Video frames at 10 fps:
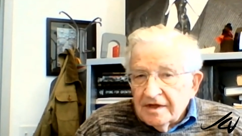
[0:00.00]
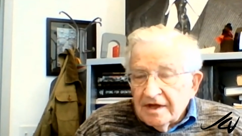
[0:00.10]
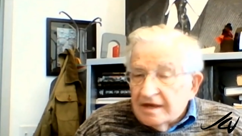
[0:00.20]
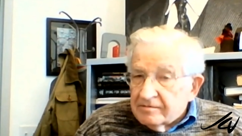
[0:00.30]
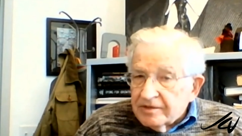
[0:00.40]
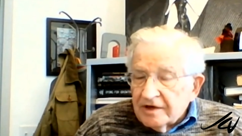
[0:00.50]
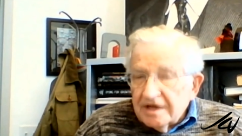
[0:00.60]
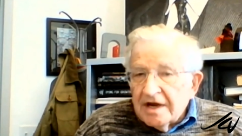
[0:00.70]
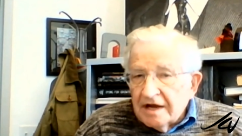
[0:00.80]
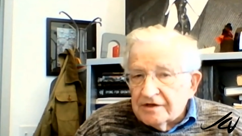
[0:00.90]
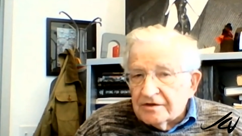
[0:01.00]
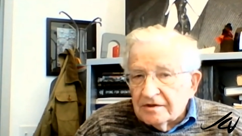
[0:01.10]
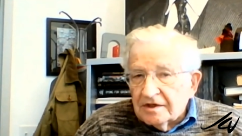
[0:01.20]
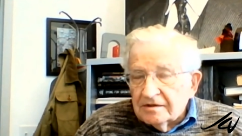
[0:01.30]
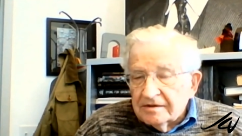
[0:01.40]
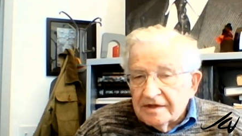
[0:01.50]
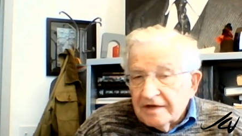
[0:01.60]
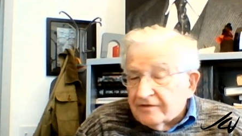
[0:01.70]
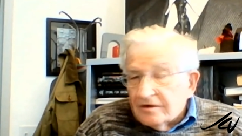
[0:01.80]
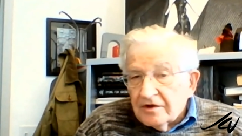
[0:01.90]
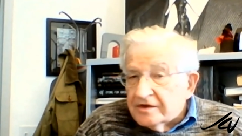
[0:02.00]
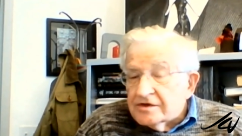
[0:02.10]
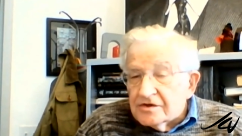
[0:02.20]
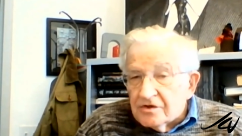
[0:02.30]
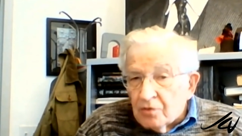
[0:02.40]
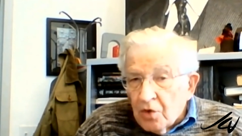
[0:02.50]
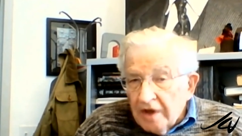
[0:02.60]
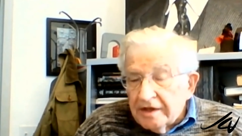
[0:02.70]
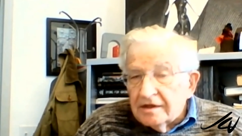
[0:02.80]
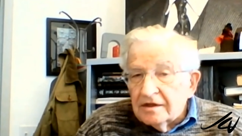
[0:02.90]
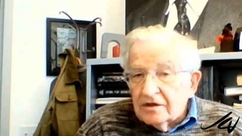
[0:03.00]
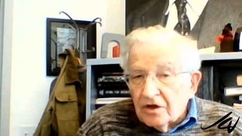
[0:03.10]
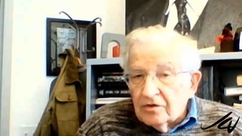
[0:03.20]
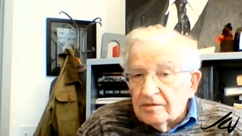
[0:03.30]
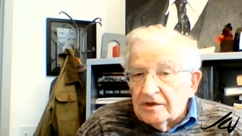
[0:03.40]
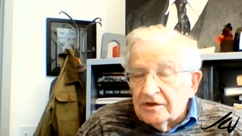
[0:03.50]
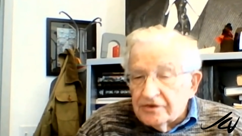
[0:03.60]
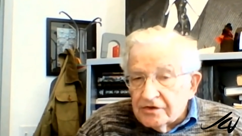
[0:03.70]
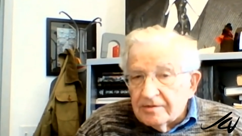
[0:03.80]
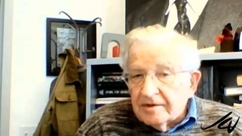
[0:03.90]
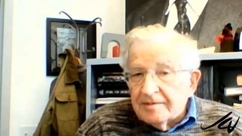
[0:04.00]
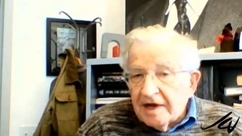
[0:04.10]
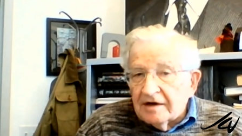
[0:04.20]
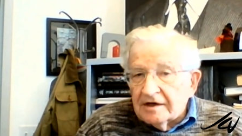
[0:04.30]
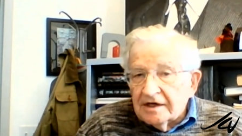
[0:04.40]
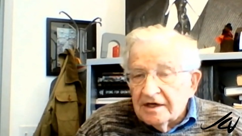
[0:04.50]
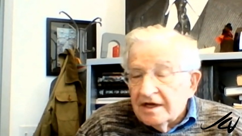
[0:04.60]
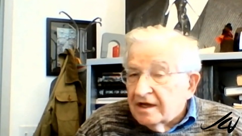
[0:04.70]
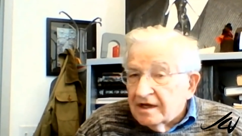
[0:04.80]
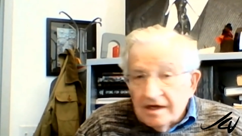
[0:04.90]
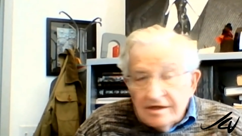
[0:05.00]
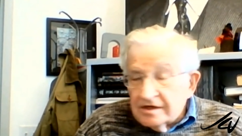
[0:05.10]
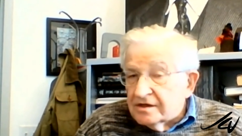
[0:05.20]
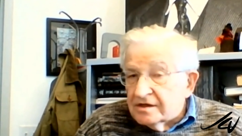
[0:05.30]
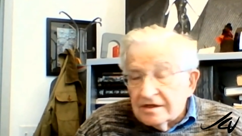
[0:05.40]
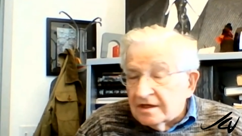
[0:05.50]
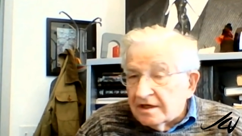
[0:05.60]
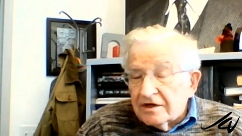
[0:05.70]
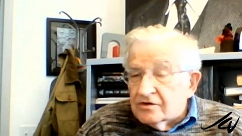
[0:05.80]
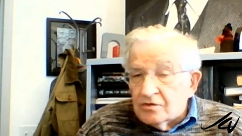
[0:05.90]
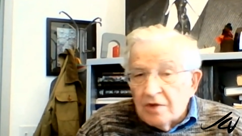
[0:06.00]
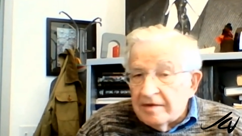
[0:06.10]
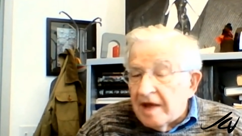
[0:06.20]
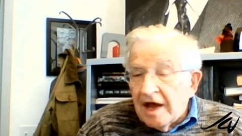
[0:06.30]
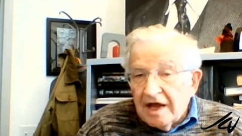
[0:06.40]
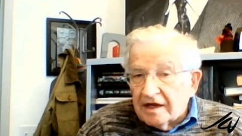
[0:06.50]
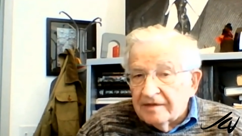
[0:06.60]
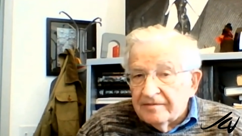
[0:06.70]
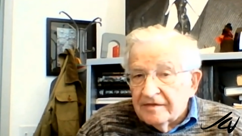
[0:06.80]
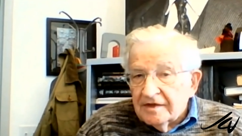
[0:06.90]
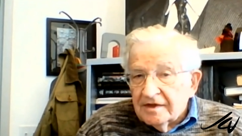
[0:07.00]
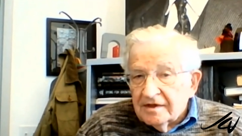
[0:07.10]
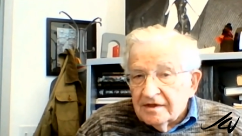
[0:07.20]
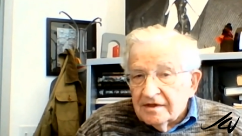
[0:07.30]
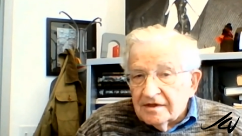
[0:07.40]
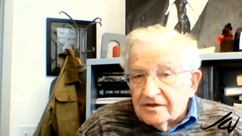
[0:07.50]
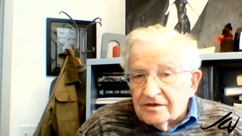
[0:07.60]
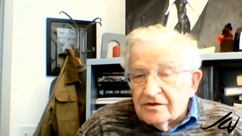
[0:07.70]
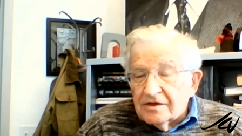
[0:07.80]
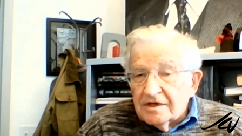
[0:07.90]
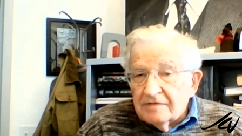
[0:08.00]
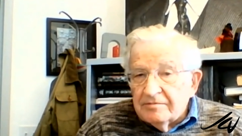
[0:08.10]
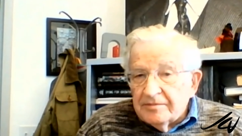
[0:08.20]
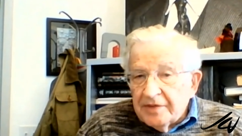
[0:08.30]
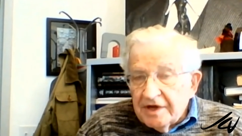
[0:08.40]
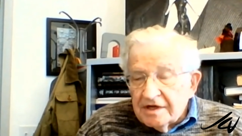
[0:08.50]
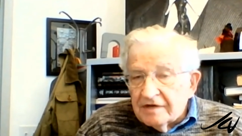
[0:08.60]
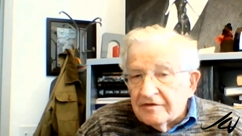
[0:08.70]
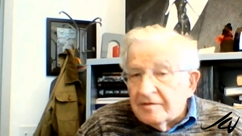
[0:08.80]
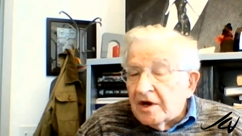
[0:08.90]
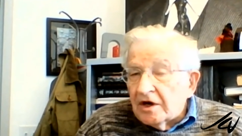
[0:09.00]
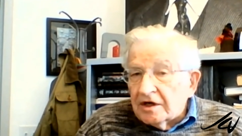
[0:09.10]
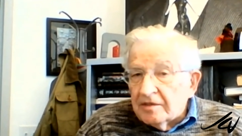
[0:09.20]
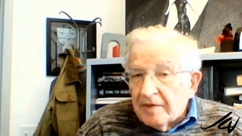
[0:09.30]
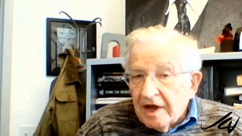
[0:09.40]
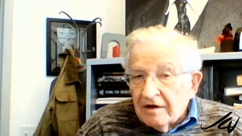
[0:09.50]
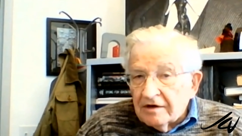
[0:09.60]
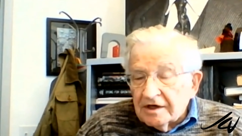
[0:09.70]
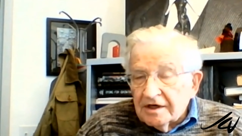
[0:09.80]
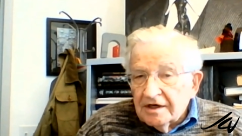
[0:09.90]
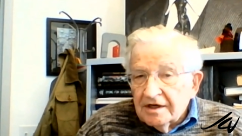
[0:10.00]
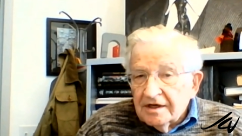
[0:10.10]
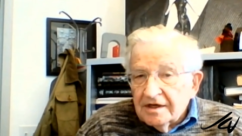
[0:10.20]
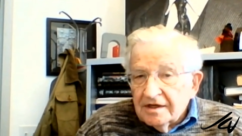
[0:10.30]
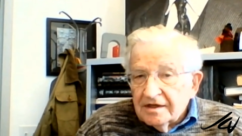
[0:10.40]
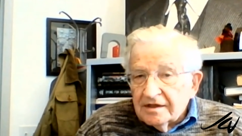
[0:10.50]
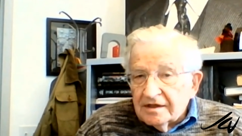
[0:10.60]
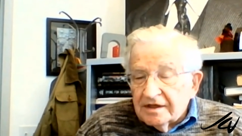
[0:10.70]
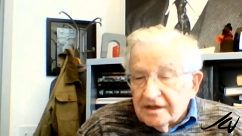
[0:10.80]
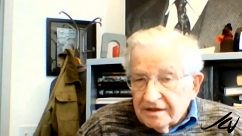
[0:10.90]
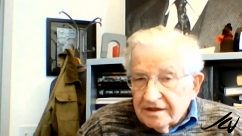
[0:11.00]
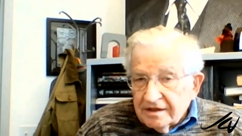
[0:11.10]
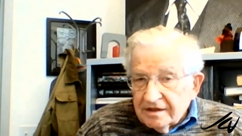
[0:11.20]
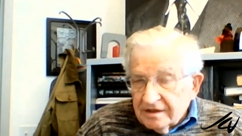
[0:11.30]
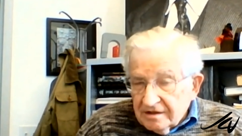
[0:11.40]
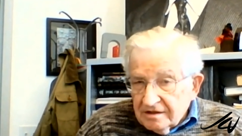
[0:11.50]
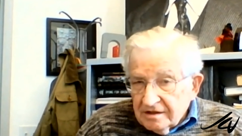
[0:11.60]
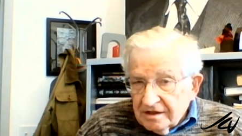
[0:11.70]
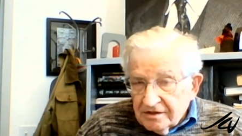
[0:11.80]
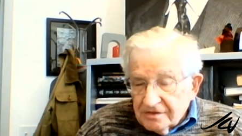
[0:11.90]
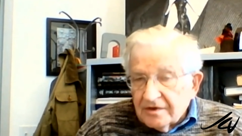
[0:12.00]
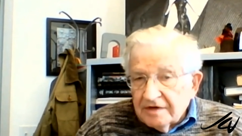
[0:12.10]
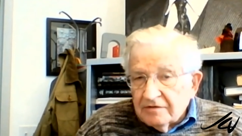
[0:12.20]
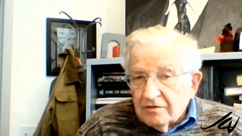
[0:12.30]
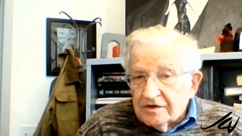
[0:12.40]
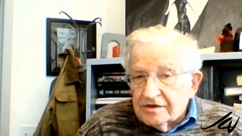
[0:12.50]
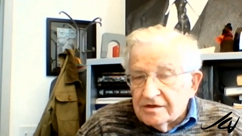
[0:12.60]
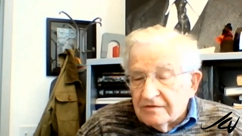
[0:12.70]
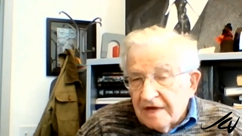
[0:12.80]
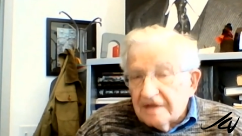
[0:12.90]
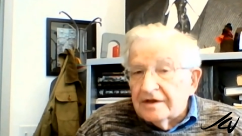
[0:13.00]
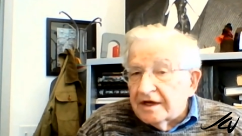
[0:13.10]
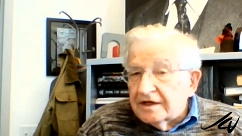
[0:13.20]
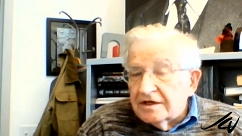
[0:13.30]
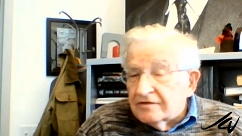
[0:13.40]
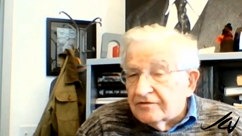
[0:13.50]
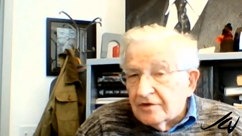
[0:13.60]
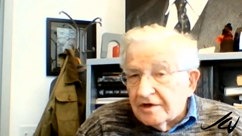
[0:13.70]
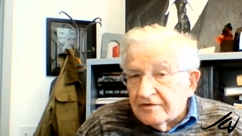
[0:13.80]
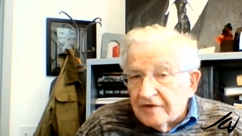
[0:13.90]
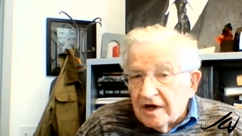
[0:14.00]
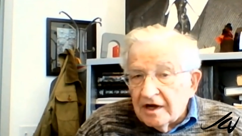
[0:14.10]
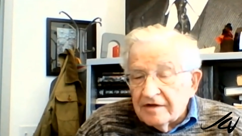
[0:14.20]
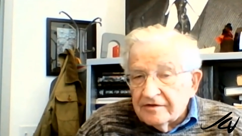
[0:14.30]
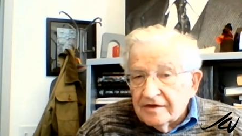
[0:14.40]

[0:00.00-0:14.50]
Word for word: and pretty natural. After all, this is the one global superpower. And this incidentally goes way back. Uh, so the peak of American power uh, in history was around 1945.